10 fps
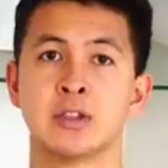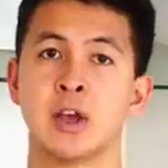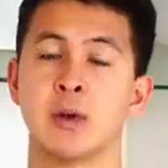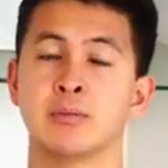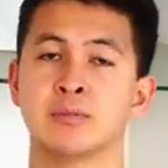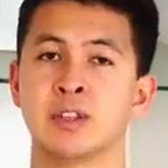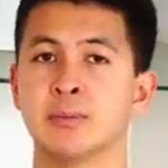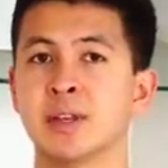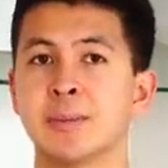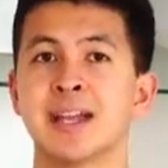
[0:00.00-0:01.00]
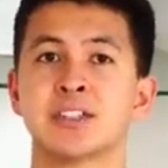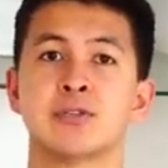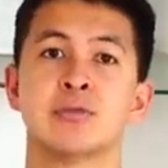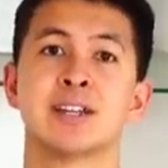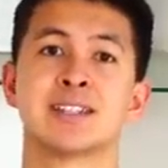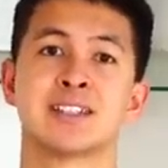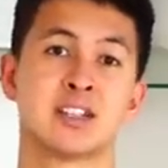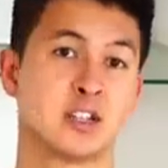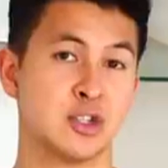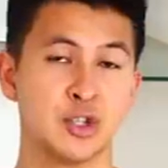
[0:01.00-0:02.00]
So, to minimize your risk as
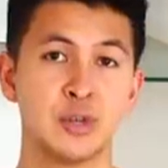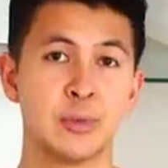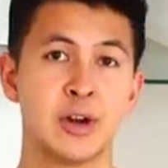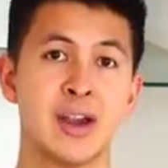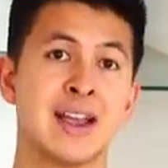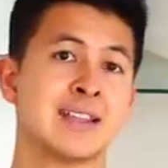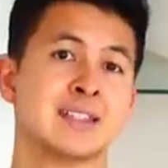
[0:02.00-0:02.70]
a consumer,